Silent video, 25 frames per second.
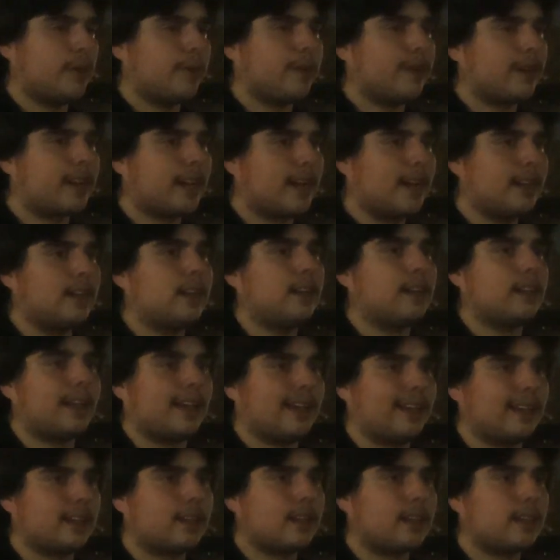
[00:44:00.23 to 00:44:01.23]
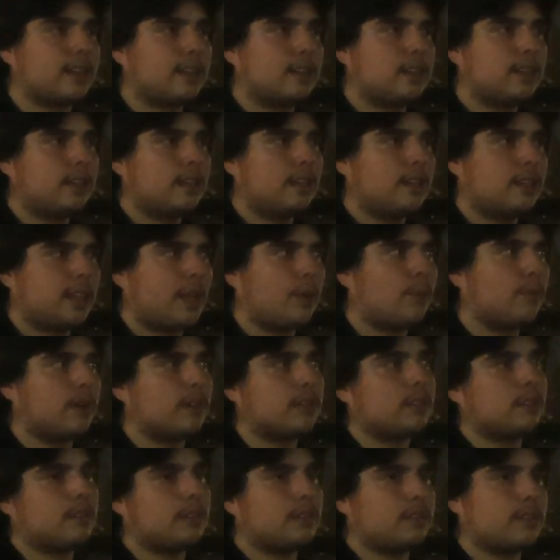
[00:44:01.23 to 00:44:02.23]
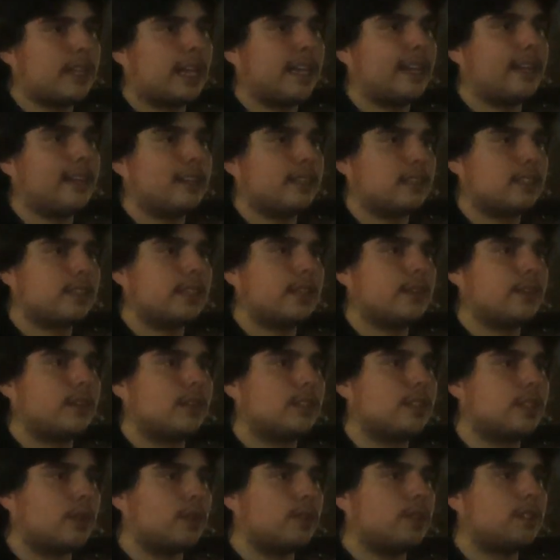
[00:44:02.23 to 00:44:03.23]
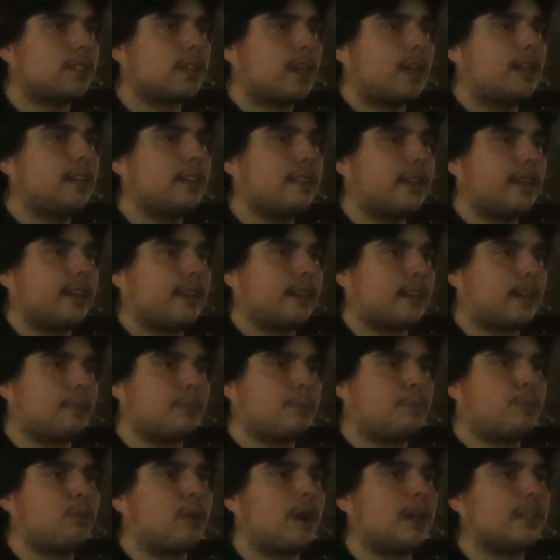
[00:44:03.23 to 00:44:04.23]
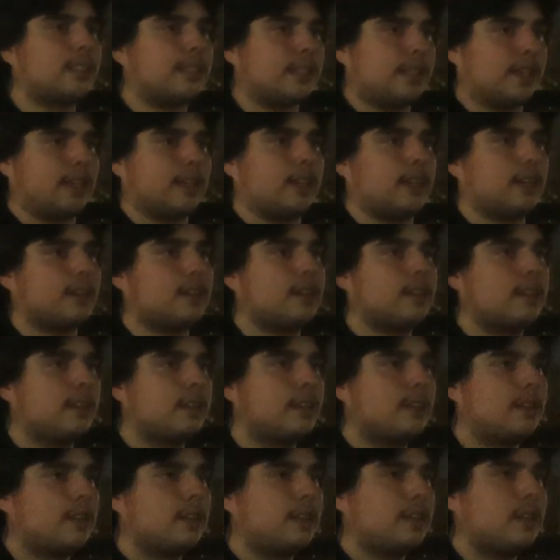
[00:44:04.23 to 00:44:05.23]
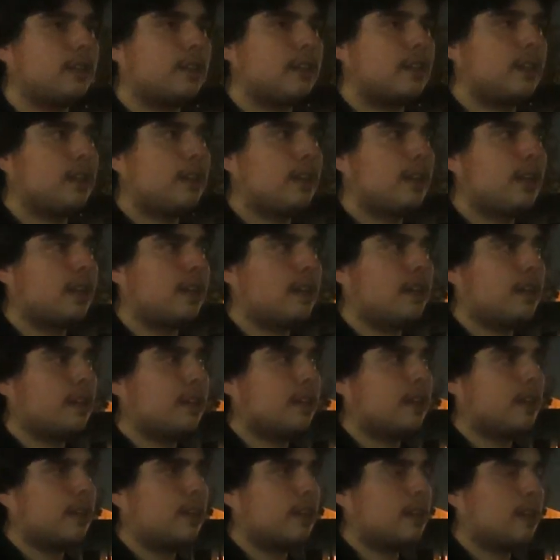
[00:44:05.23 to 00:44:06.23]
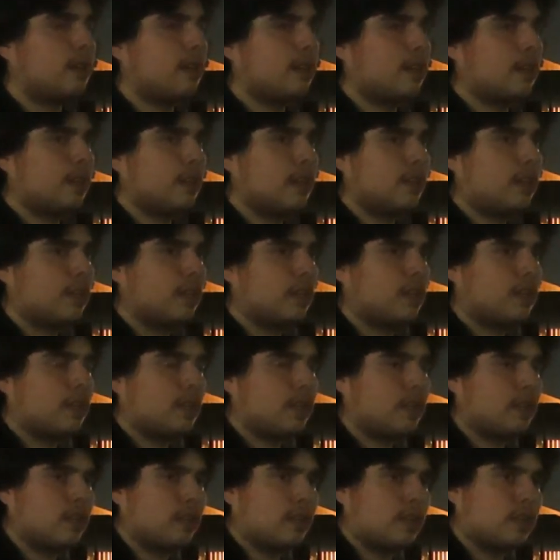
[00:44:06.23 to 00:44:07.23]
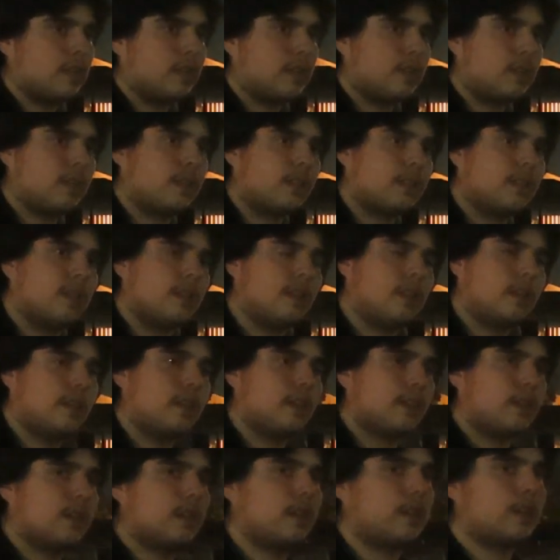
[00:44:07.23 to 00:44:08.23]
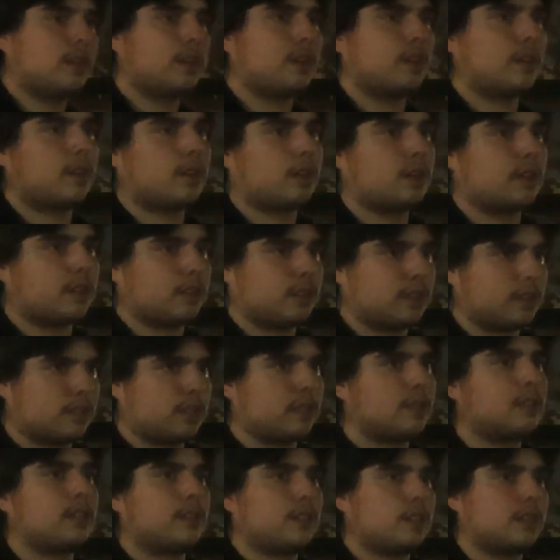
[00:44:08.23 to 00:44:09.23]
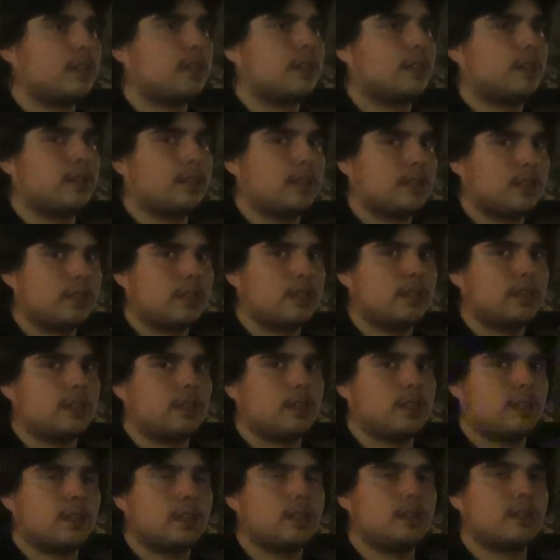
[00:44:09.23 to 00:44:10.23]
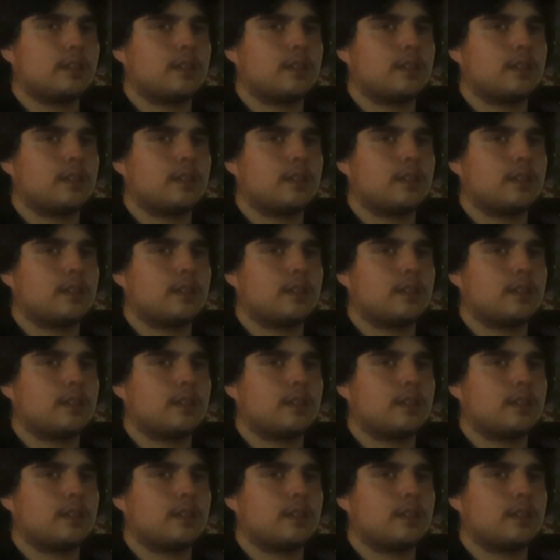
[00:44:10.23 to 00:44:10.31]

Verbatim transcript: they were kind of like, they weren't taking it serious. They were just kind of like pressing. They were they were like um they were like lowballing what happened. They're